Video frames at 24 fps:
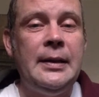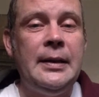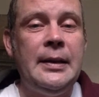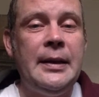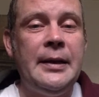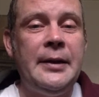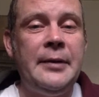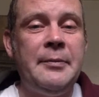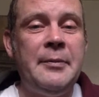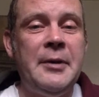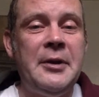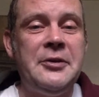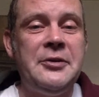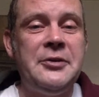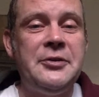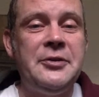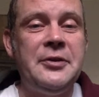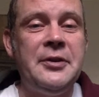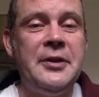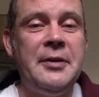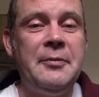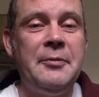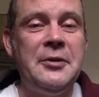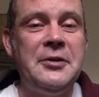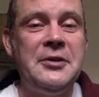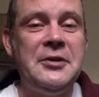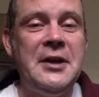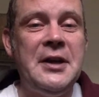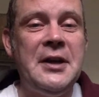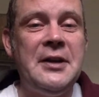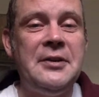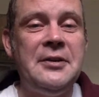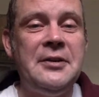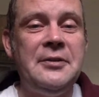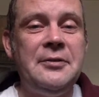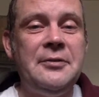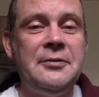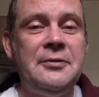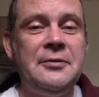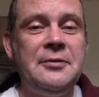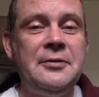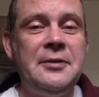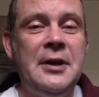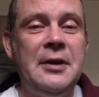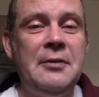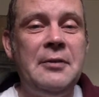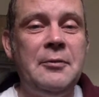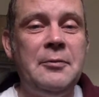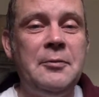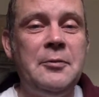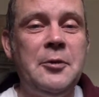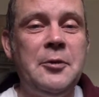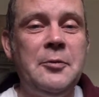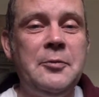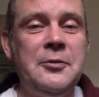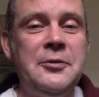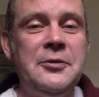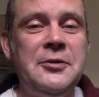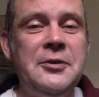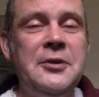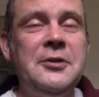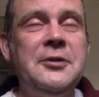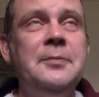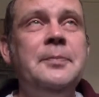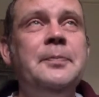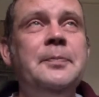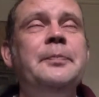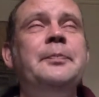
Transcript: And the magistrate then went ahead and gave him compensation.